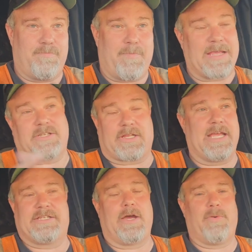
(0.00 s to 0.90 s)

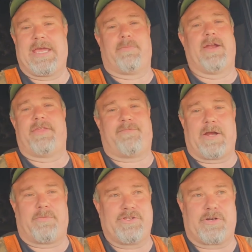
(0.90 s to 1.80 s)
basically until we get rid of the
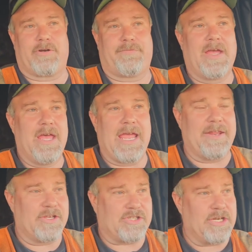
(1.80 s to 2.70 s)
Federal Reserve
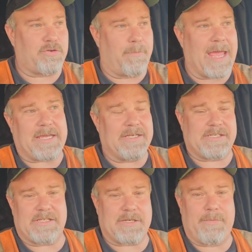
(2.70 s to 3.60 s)
and the central banking
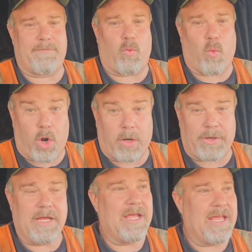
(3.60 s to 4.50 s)
system of the
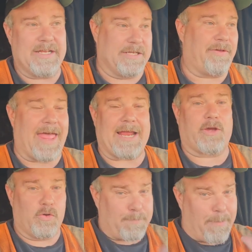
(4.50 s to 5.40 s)
world, until that
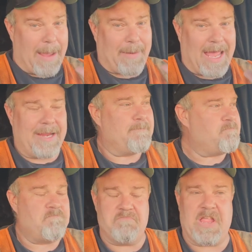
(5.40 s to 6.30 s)
goes bye-bye,
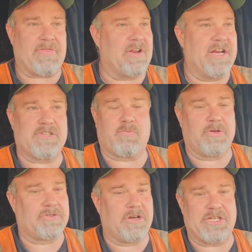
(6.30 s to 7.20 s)
nothing in this
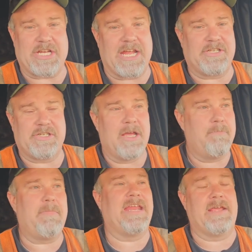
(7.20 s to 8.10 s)
world's going to change
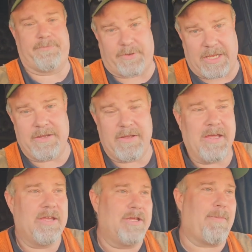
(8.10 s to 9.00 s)
meaningfully.
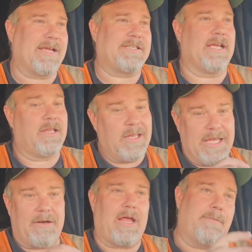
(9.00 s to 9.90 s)
You might see a
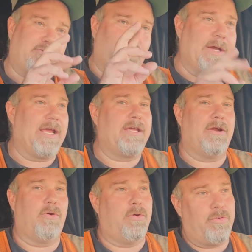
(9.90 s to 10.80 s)
little upswing,
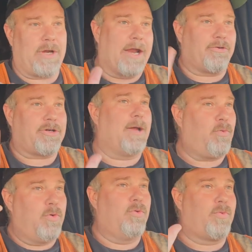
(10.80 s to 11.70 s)
ooh, Donald Trump,
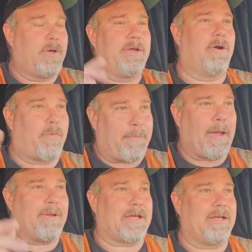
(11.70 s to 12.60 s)
ooh,
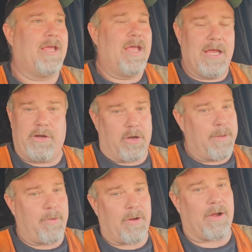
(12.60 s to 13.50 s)
Republican. And don't
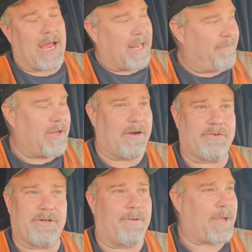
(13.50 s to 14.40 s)
get me wrong, I love
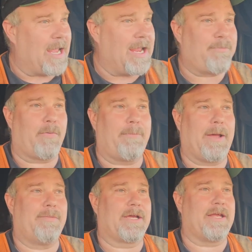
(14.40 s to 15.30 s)
Donald Trump. I am a
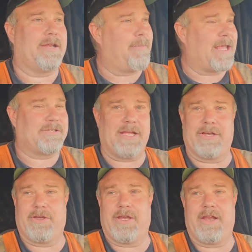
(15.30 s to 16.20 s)
Republican. The man's
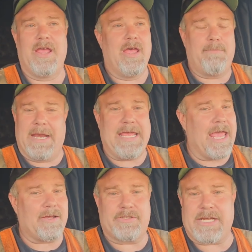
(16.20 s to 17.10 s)
done good. But he
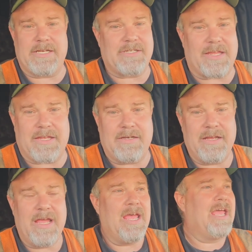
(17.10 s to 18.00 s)
ain't going to change nothing.
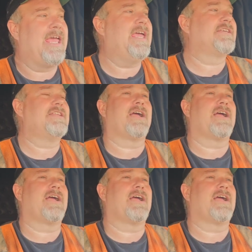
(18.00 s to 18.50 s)
He is